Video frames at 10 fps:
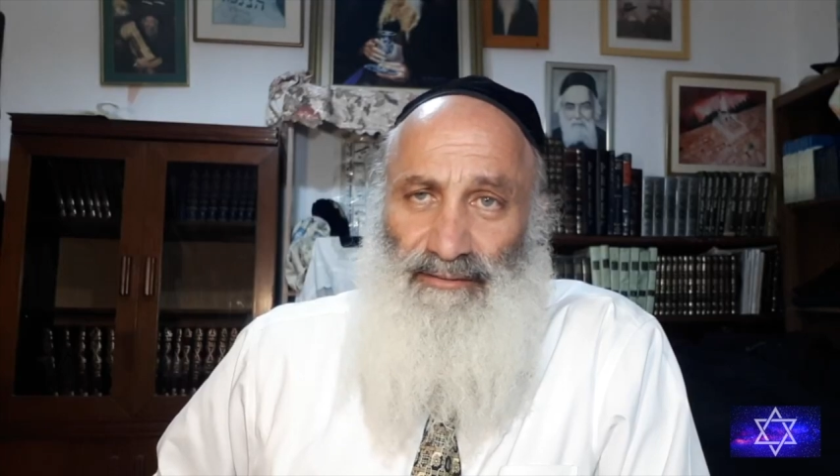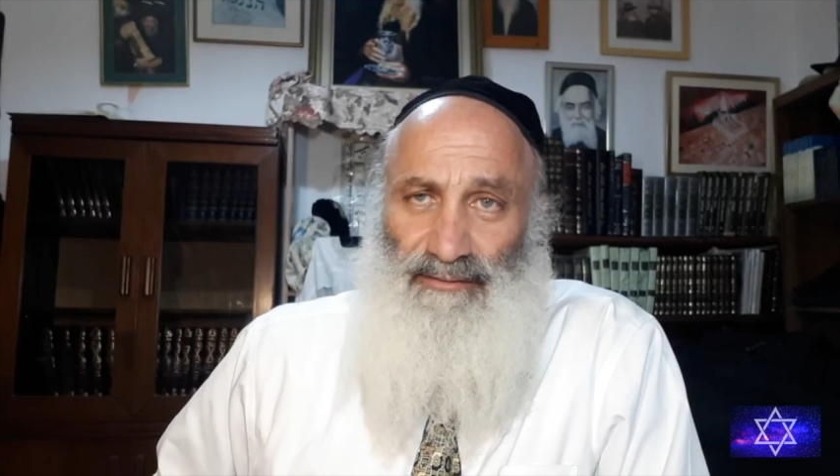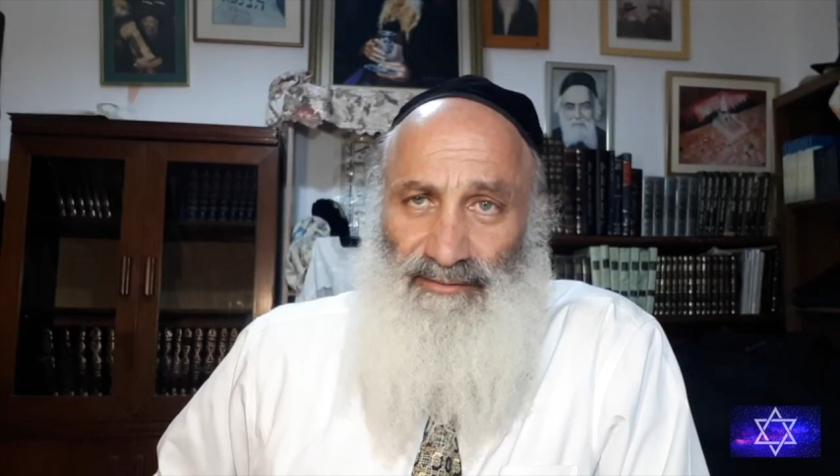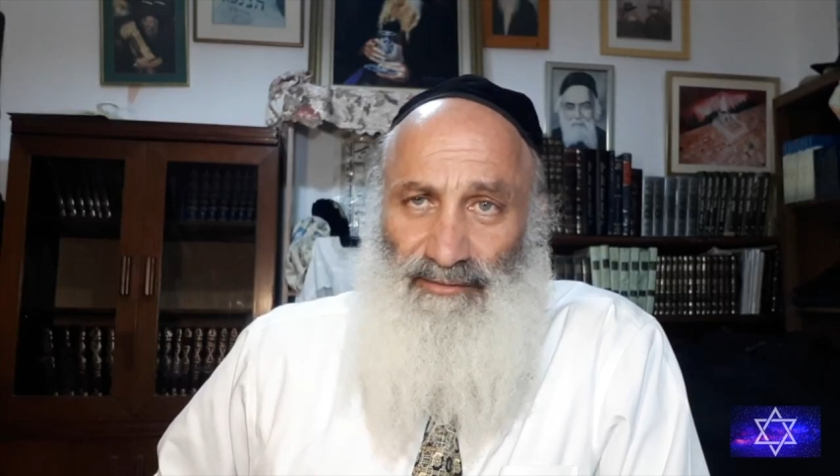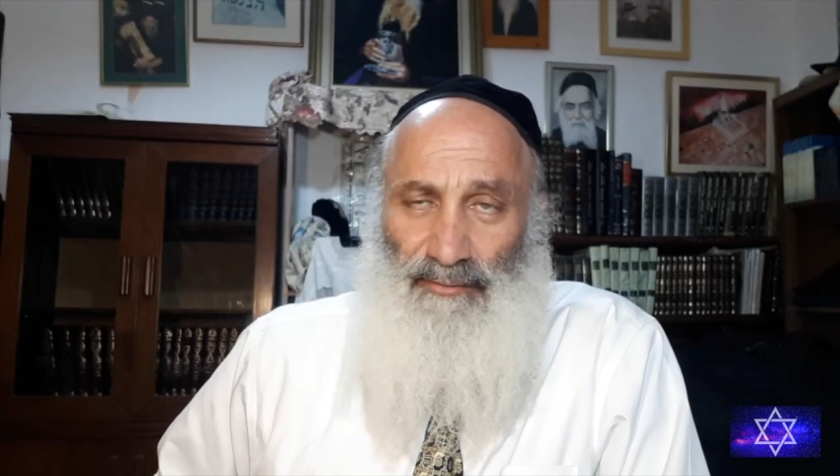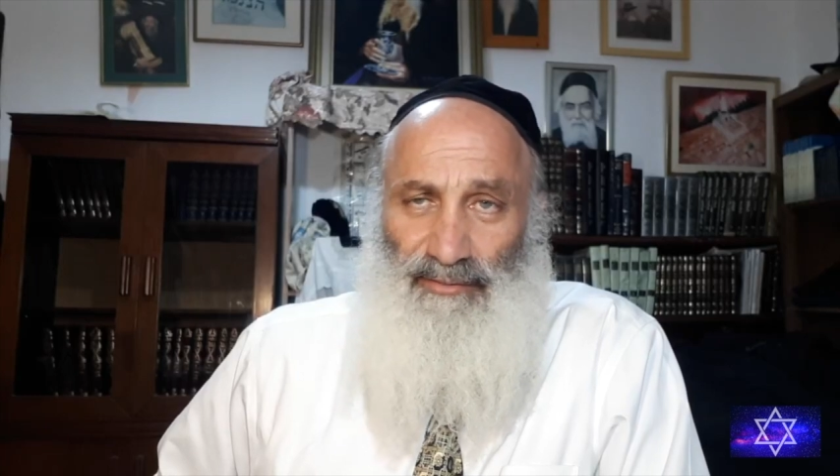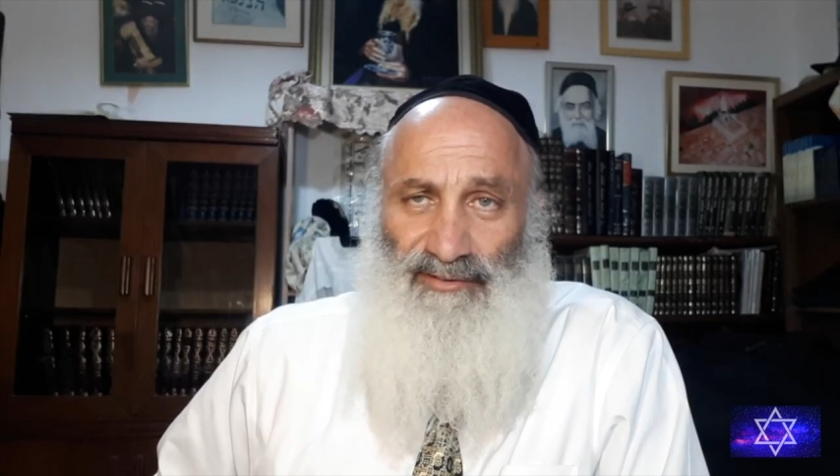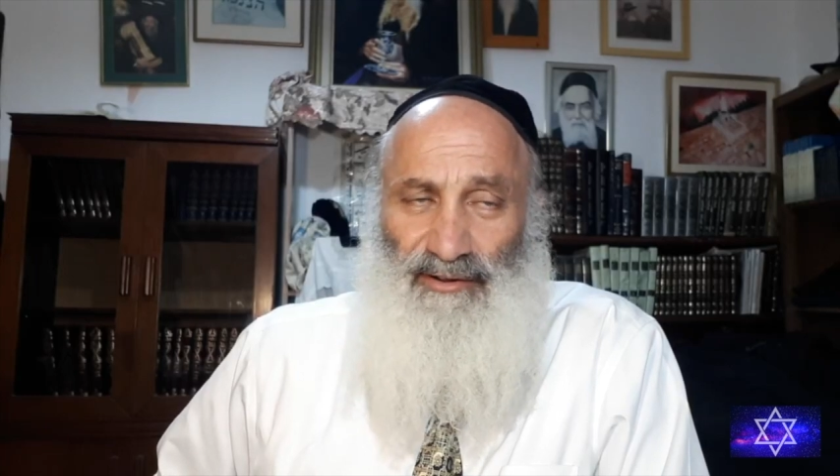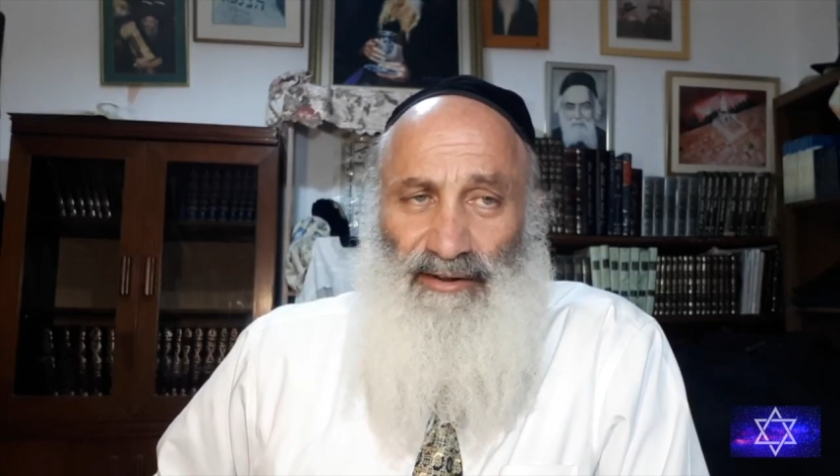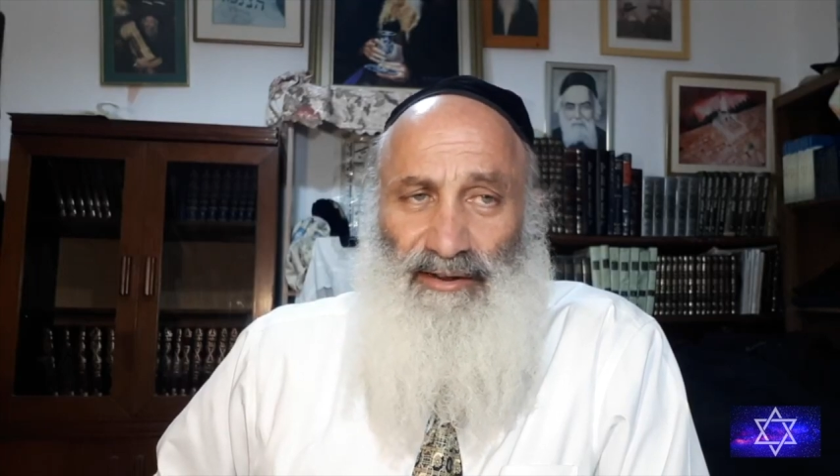So he was
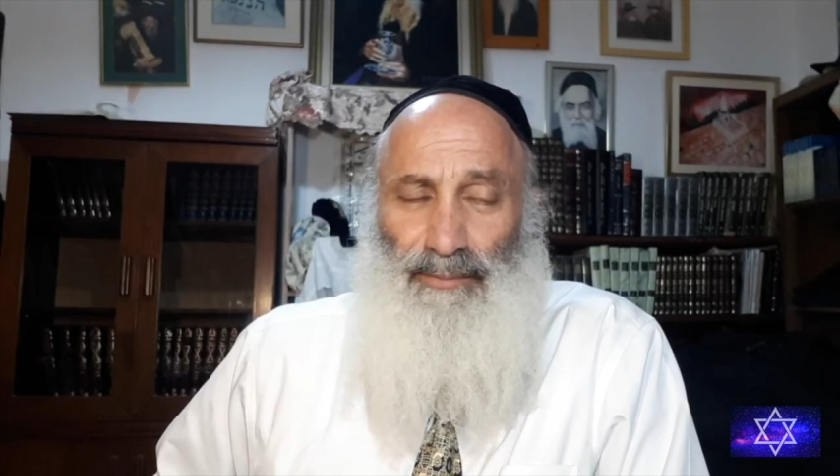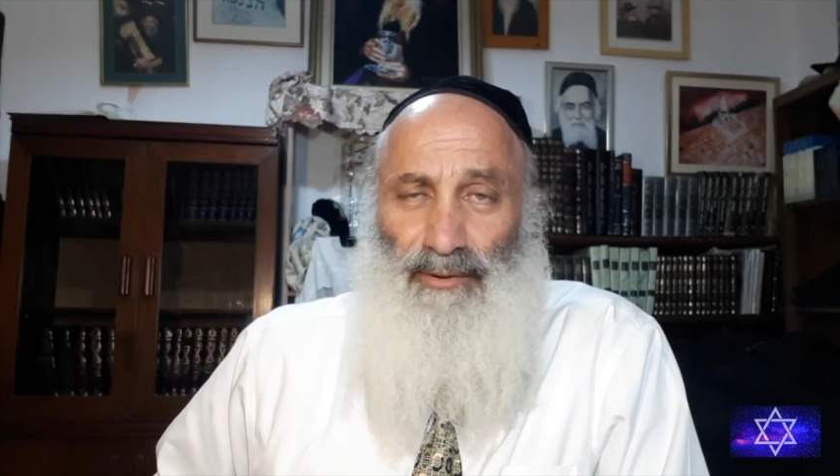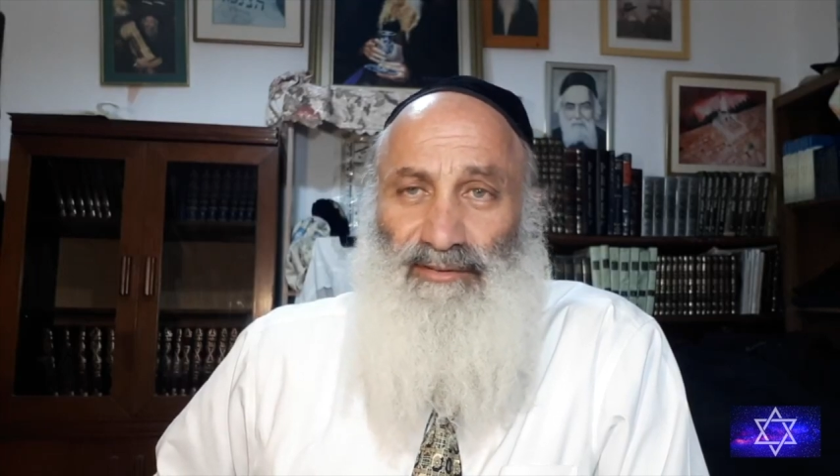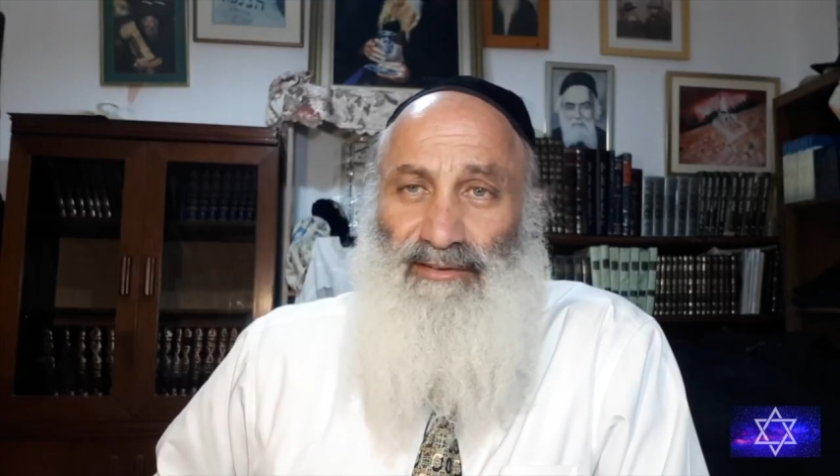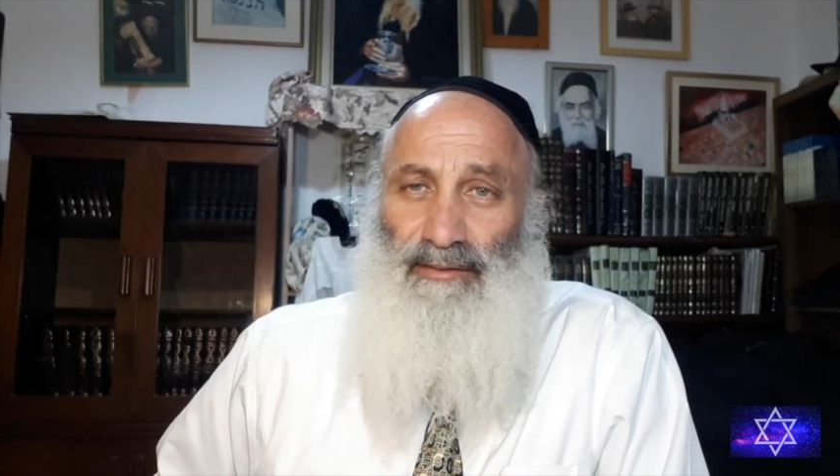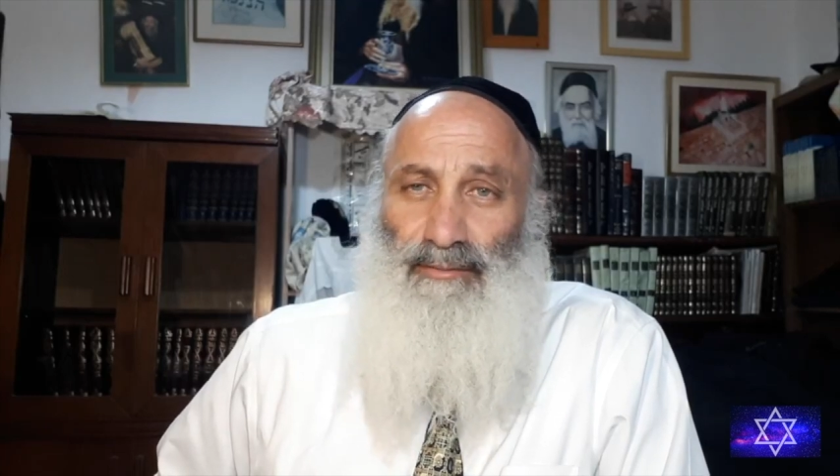certainly a person that